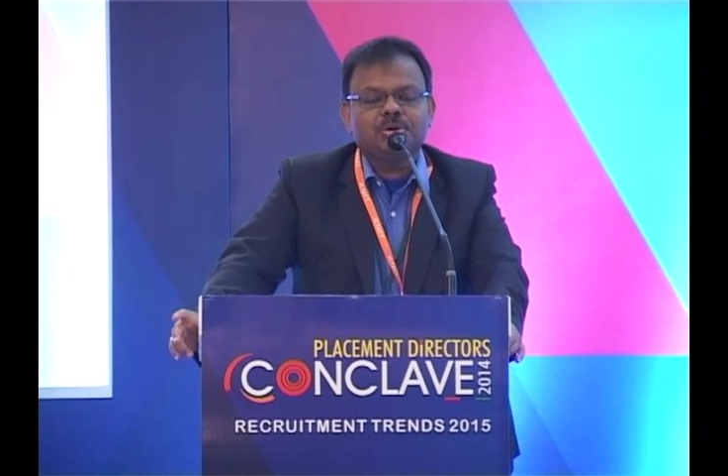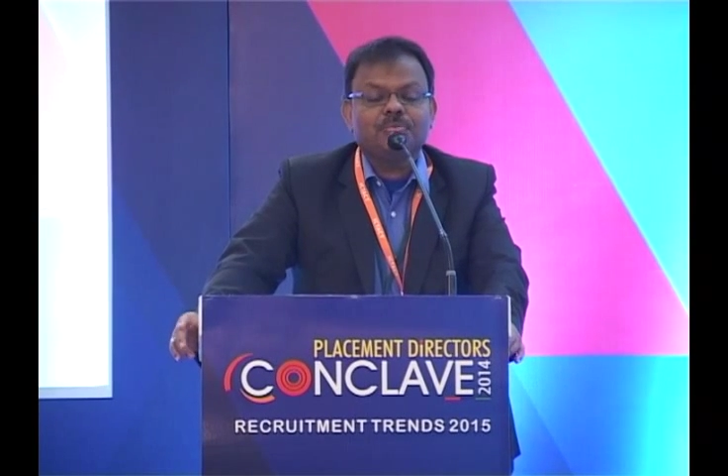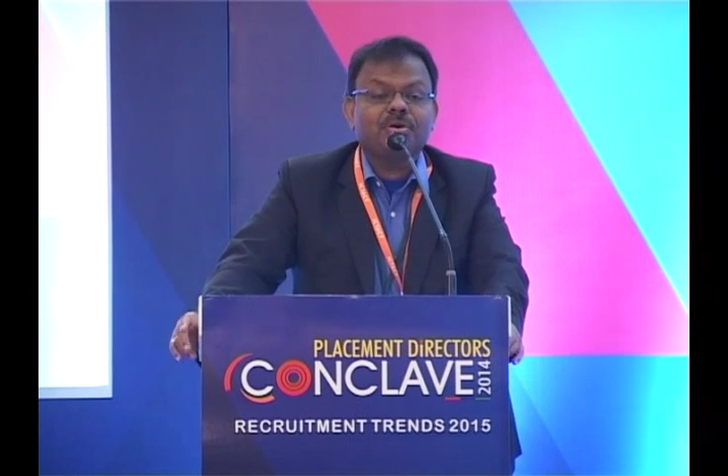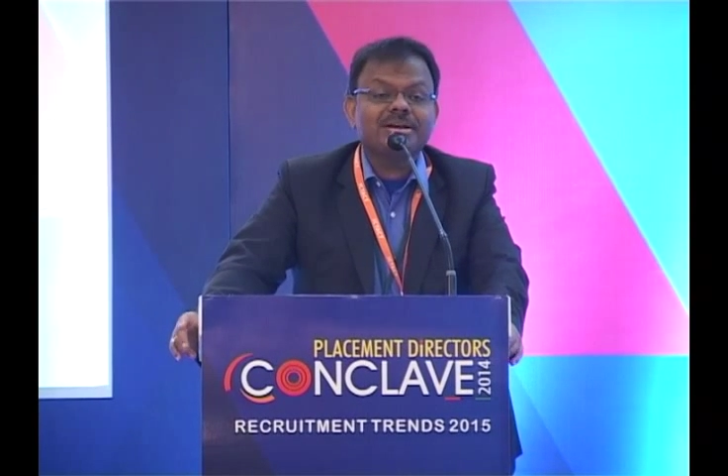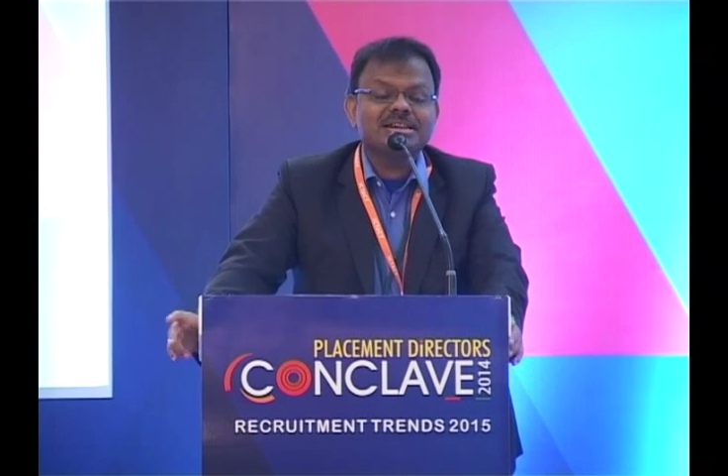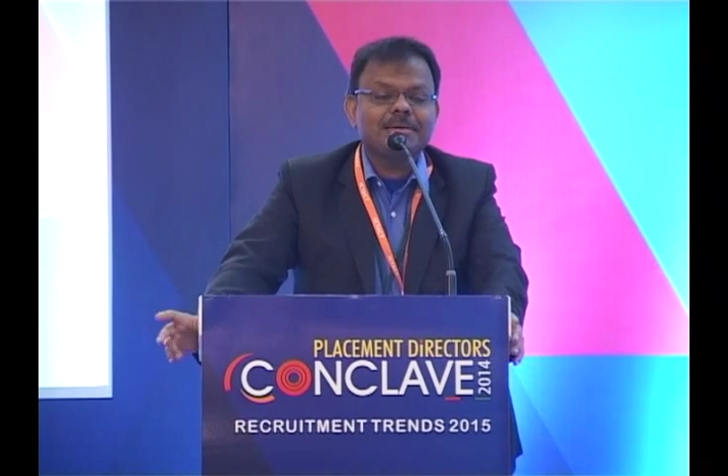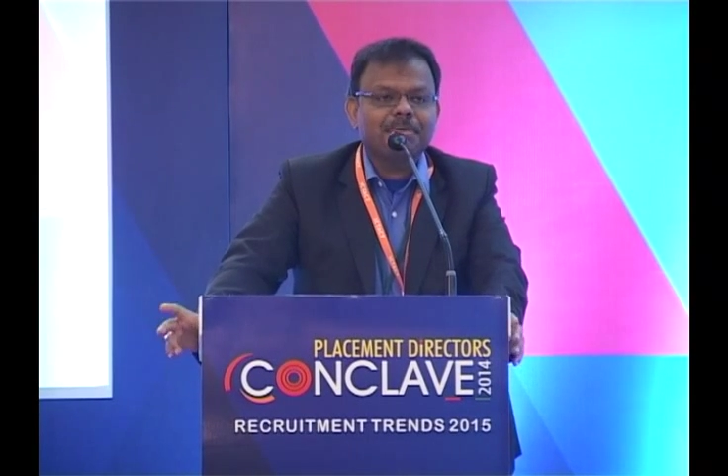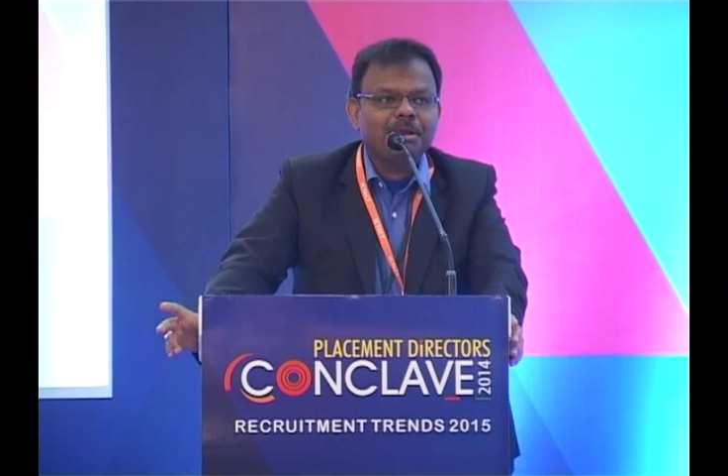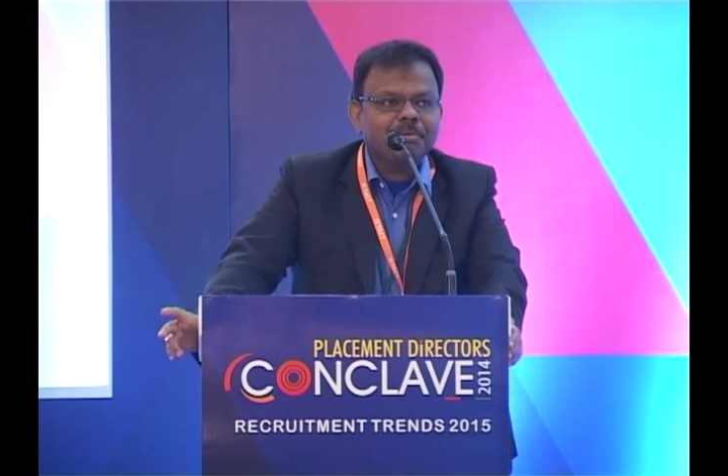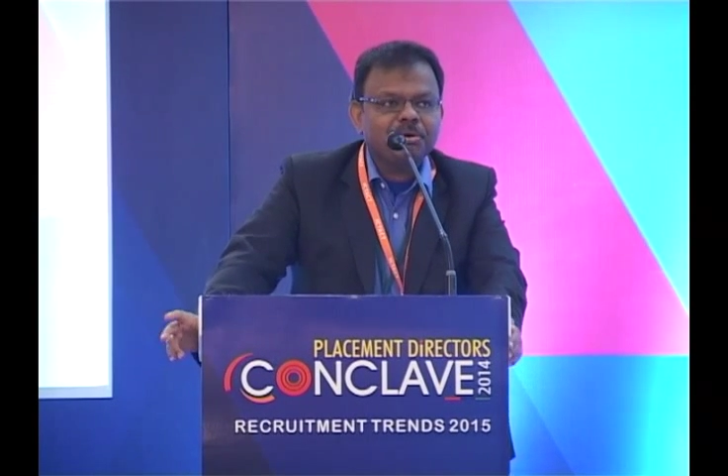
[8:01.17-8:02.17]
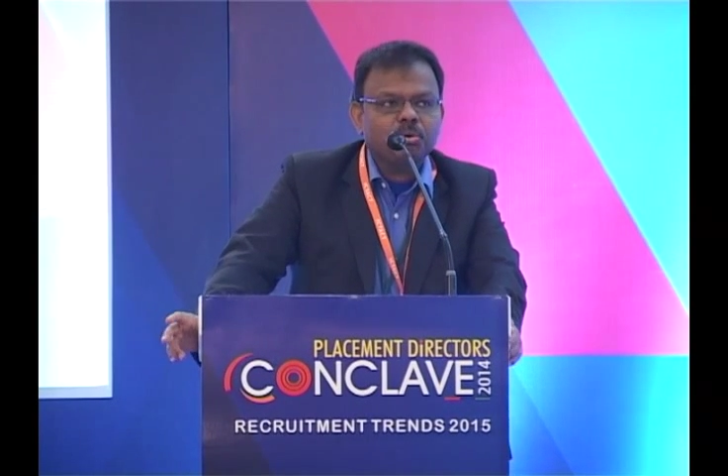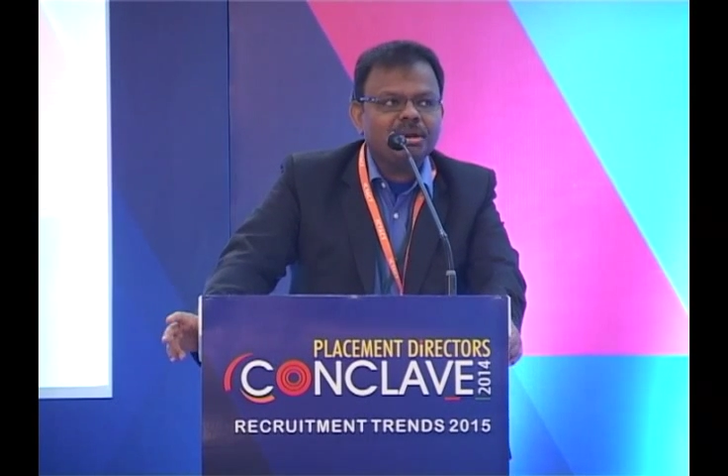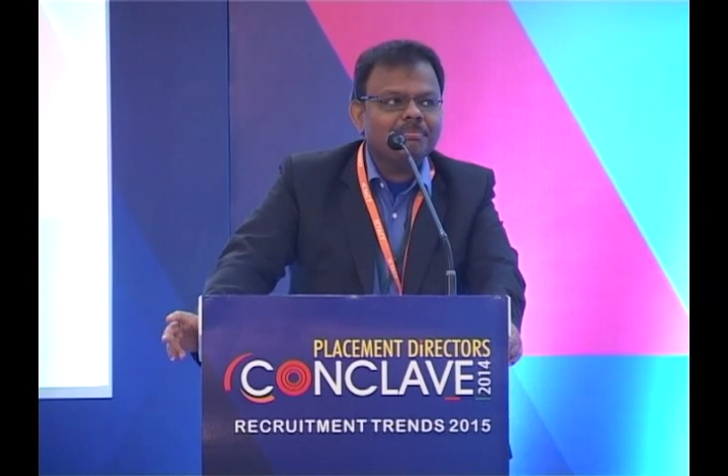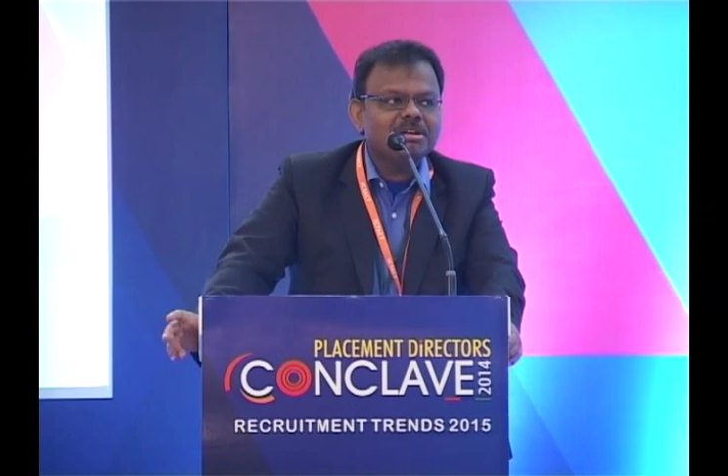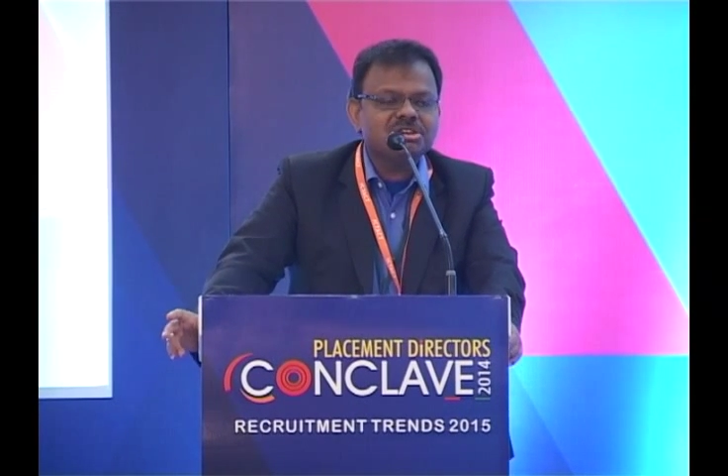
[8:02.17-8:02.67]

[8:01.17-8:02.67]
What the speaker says: For example, a petroleum